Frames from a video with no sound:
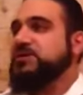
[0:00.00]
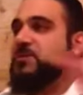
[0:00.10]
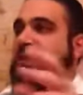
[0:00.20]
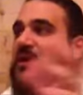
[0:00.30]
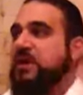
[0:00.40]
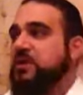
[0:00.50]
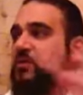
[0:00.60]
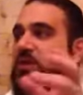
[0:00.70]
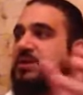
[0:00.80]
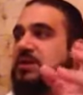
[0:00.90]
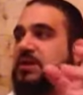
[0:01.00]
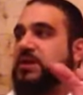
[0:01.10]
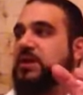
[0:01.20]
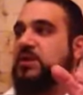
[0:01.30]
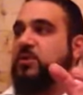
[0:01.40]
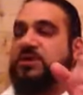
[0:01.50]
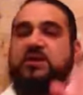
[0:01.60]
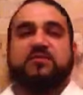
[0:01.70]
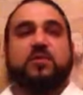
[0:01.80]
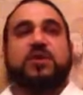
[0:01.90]
depending on what
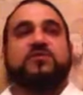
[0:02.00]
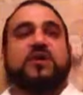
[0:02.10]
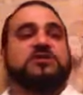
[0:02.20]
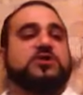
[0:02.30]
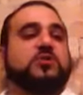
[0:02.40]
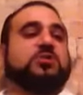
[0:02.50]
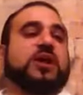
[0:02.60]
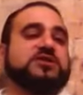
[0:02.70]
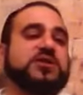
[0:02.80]
events took place,